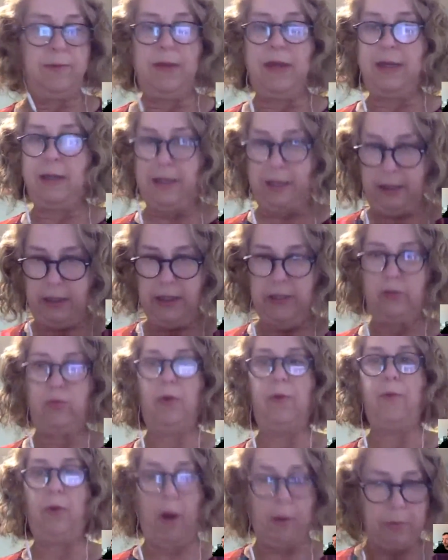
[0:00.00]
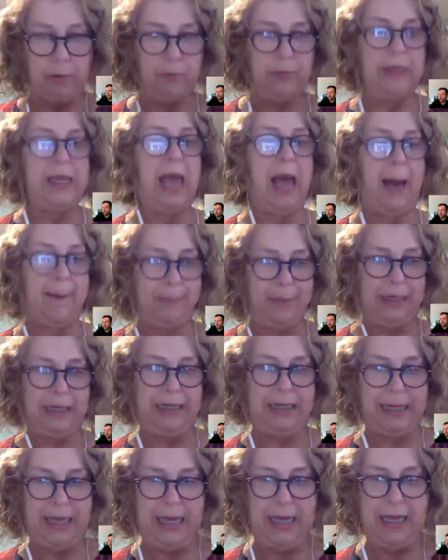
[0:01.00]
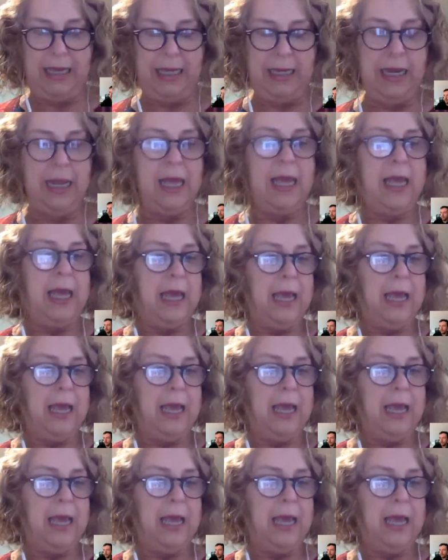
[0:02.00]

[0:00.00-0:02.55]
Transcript: to me that this would probably happen again.